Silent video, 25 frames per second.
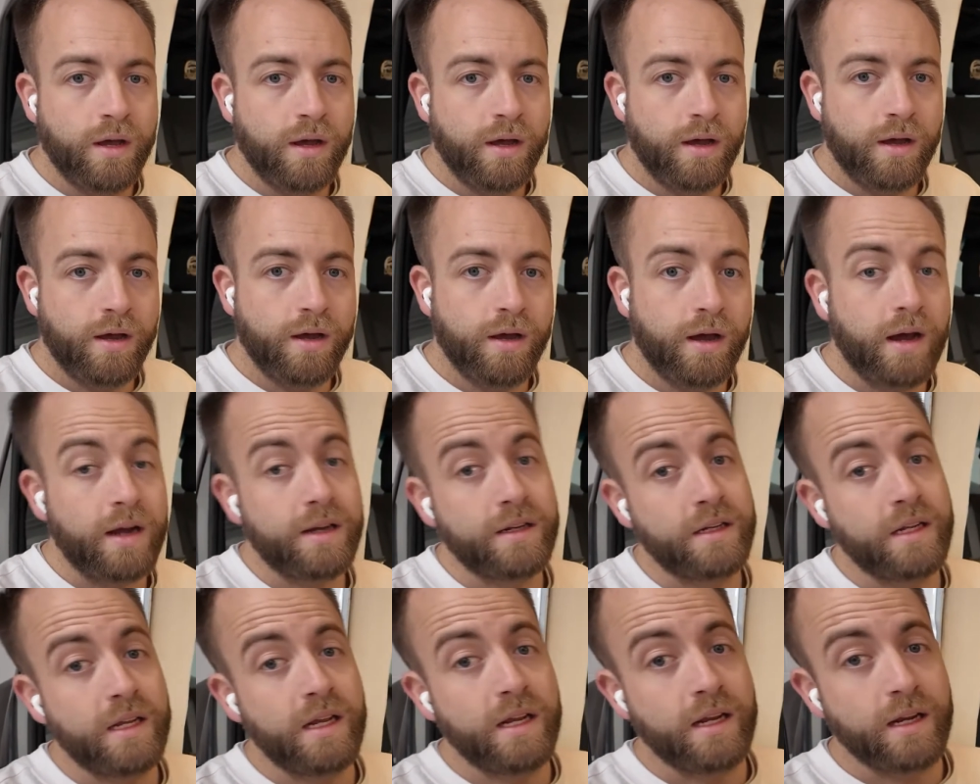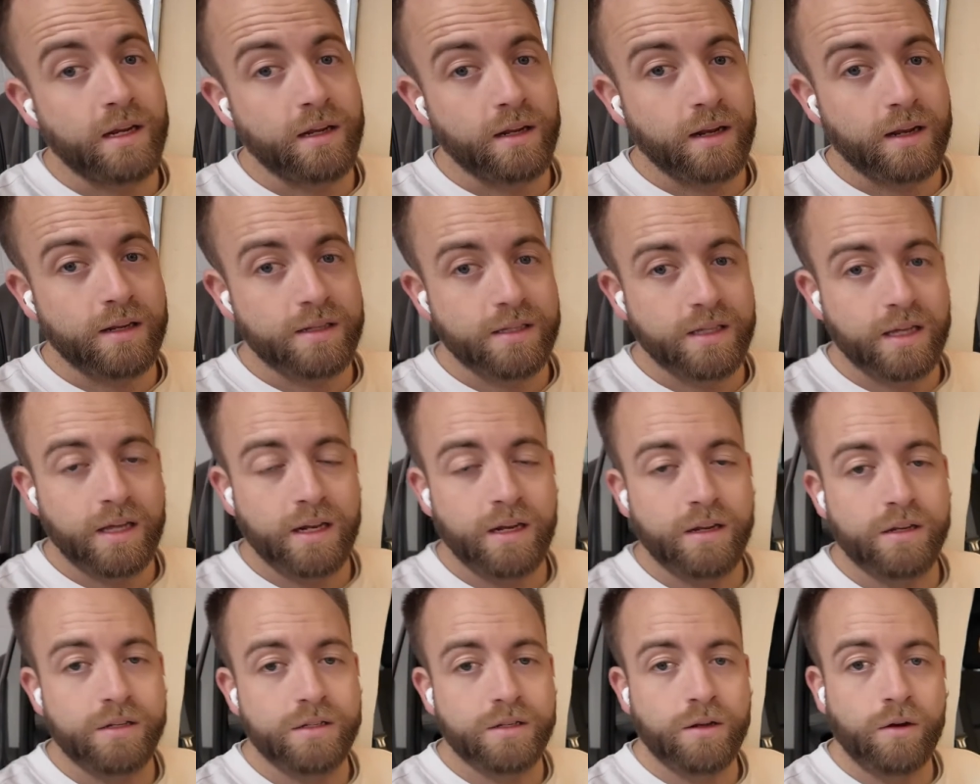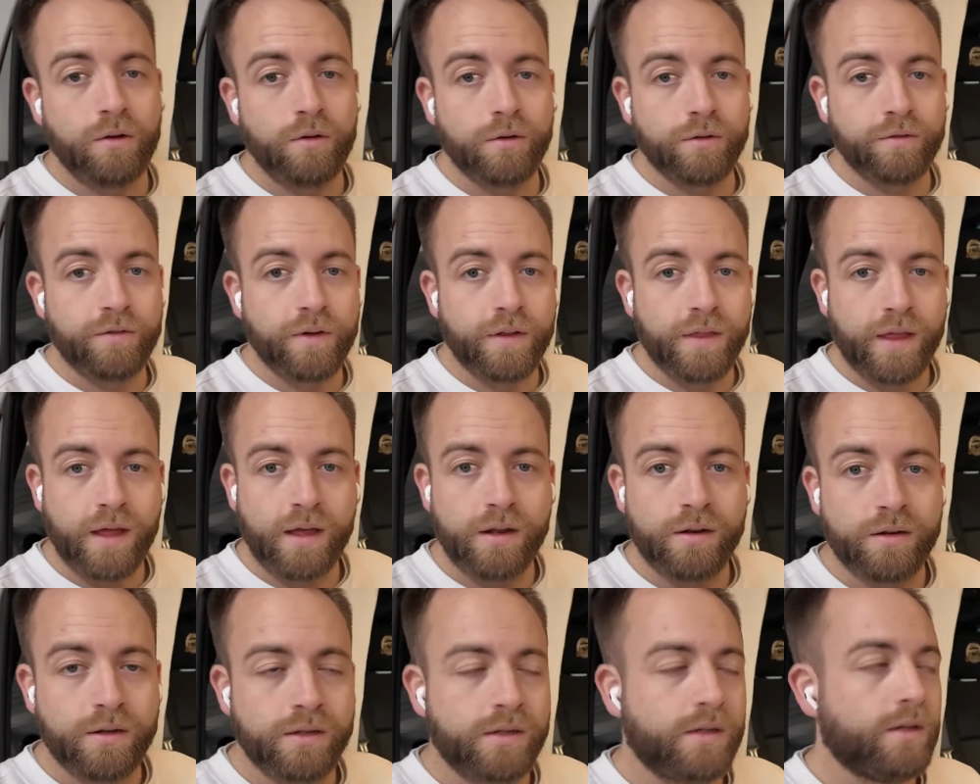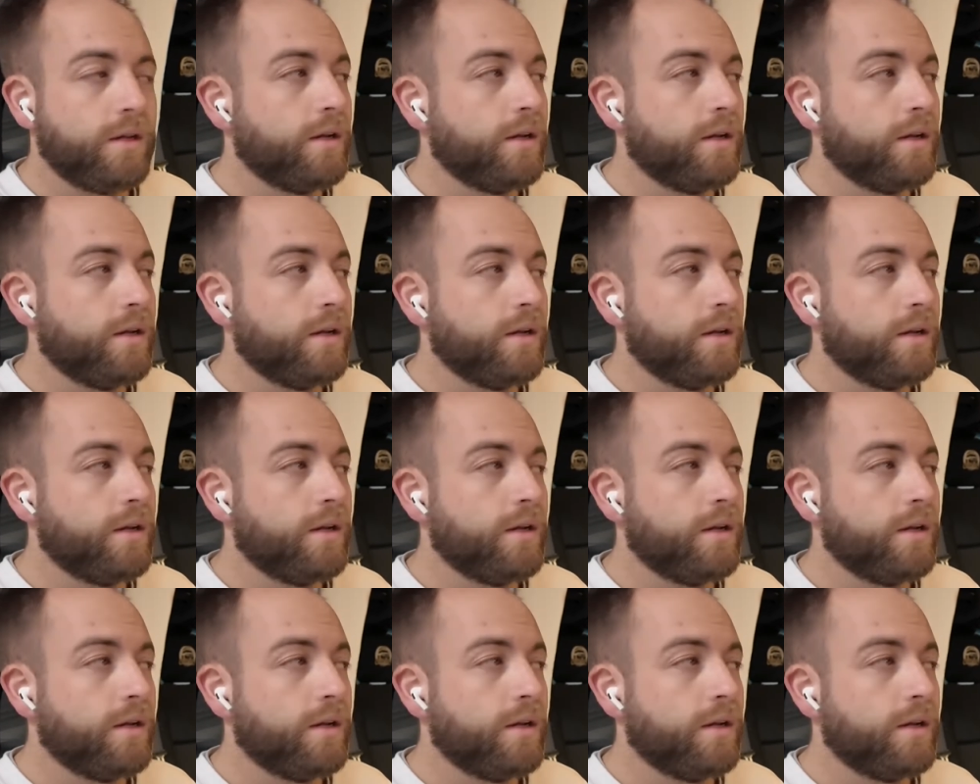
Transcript: Ideally I'd like to get it sold for then,